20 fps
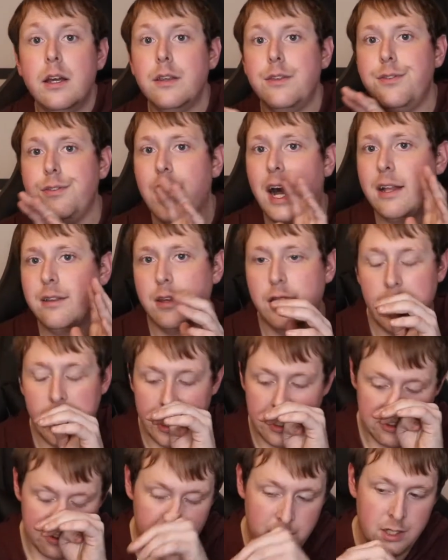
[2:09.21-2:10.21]
Not the
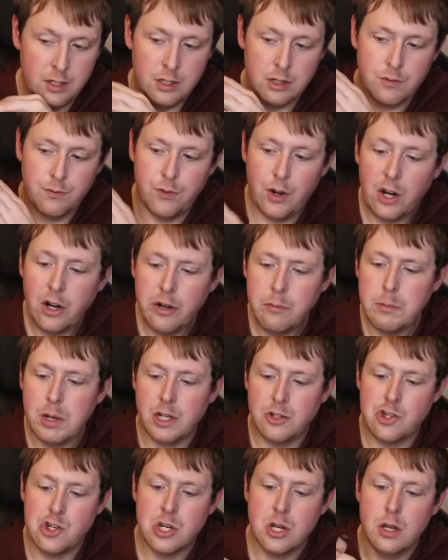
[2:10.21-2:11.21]
case. It is very
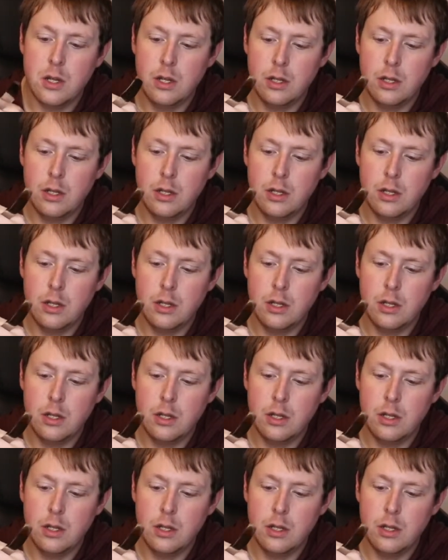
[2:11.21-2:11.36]
much